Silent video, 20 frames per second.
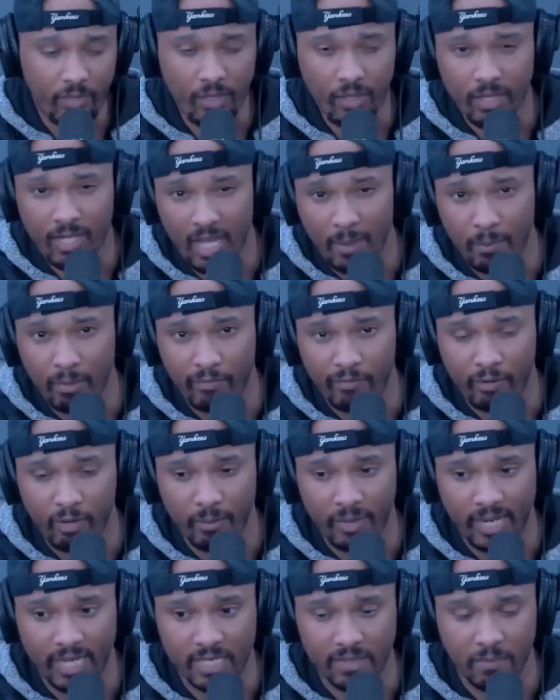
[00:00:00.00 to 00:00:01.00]
not
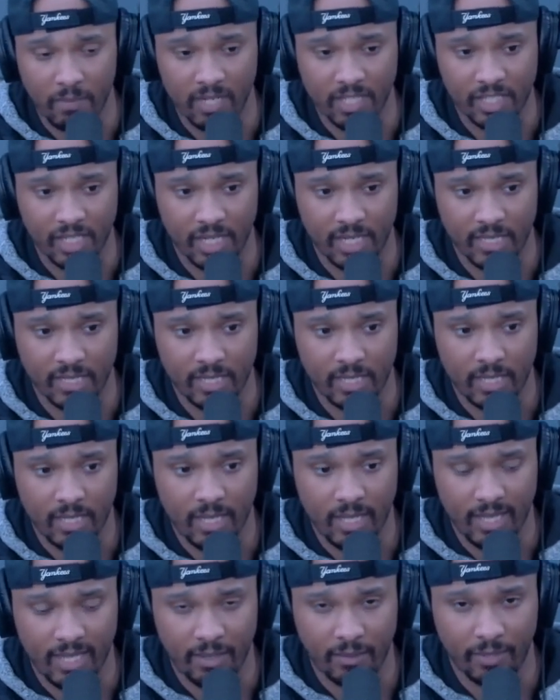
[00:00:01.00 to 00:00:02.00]
performing as much as
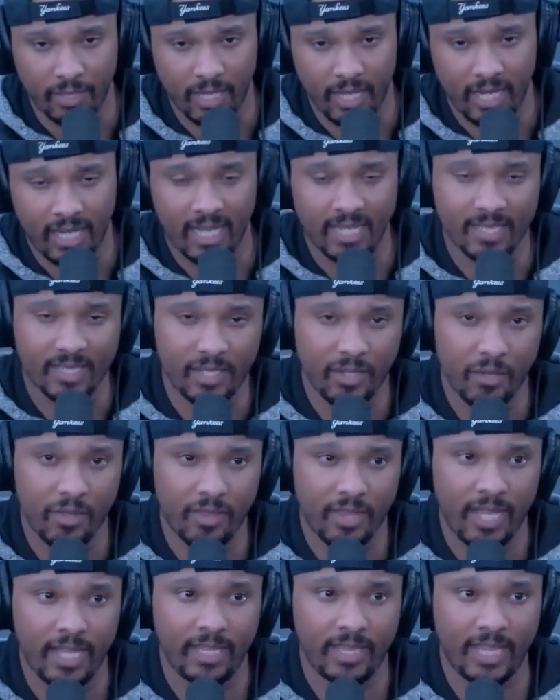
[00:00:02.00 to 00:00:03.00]
they would like, I still
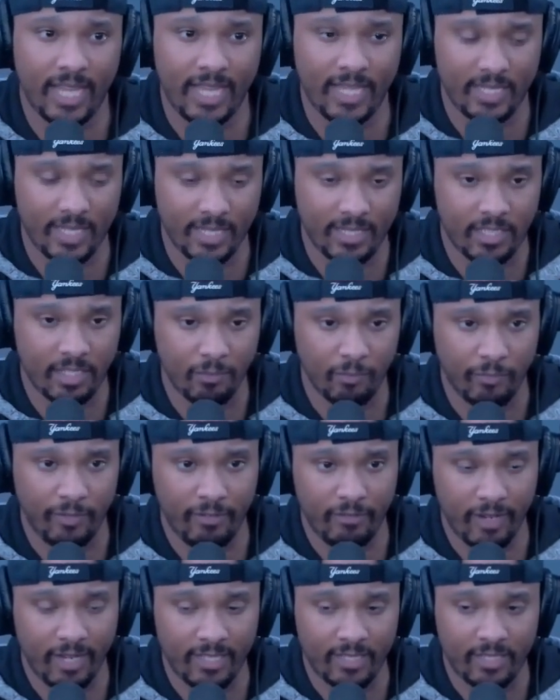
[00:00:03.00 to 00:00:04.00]
think they did some
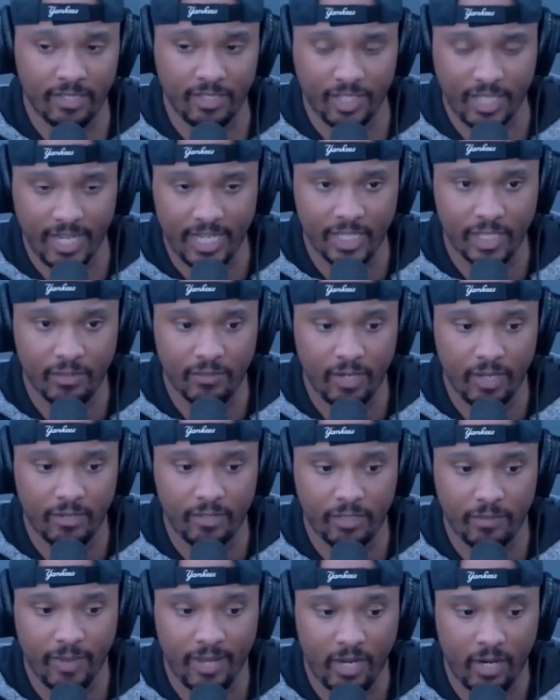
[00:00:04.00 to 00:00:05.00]
rewrites and change around
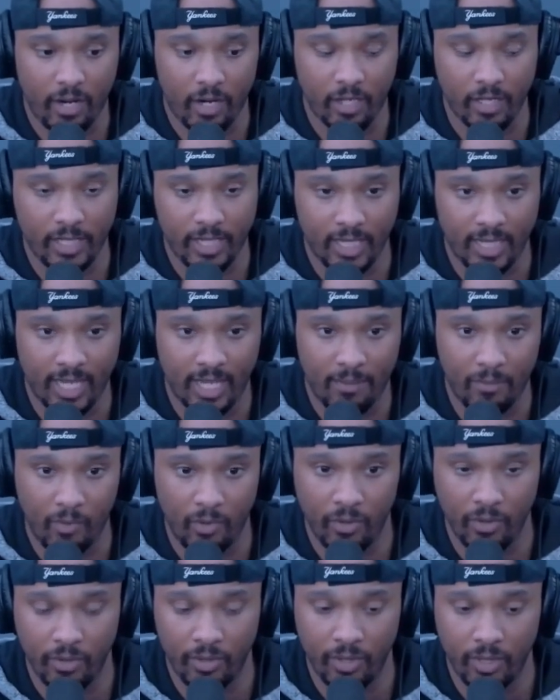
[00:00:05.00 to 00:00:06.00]
to make Harley a lot
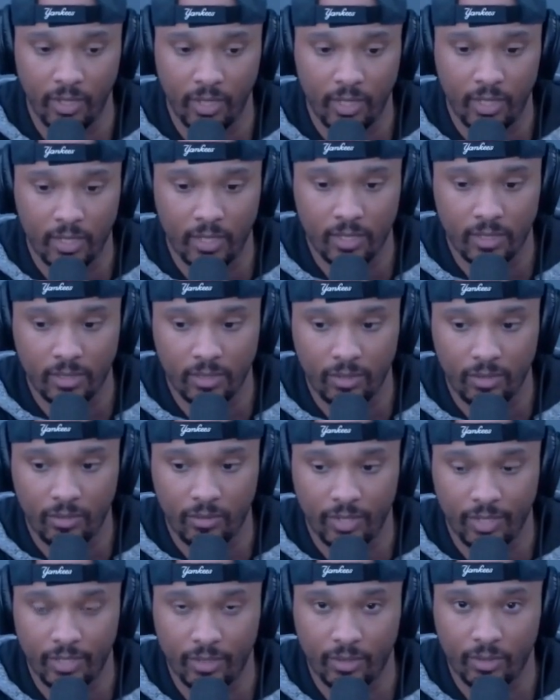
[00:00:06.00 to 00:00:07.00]
more
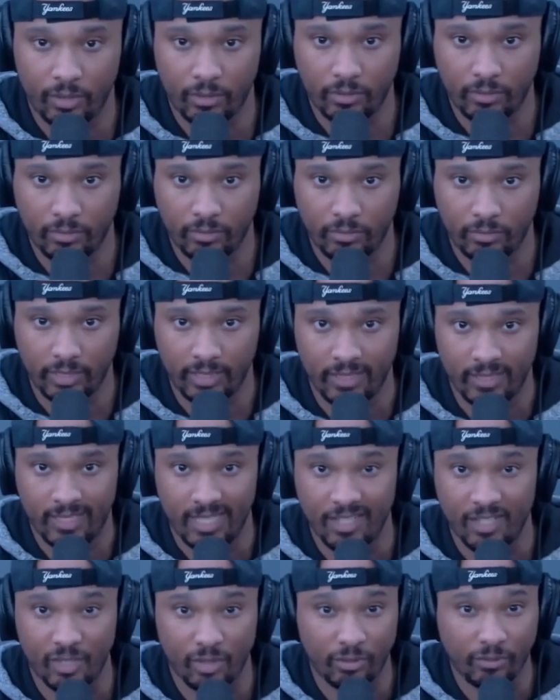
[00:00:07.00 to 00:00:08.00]
critical and
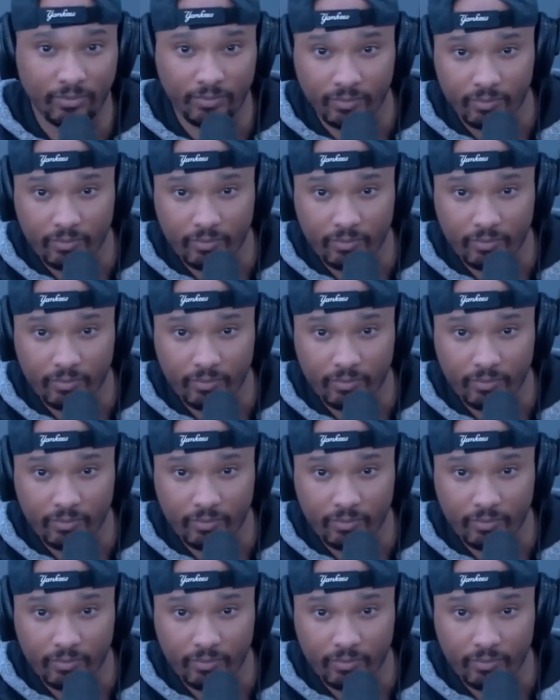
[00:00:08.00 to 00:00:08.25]
essential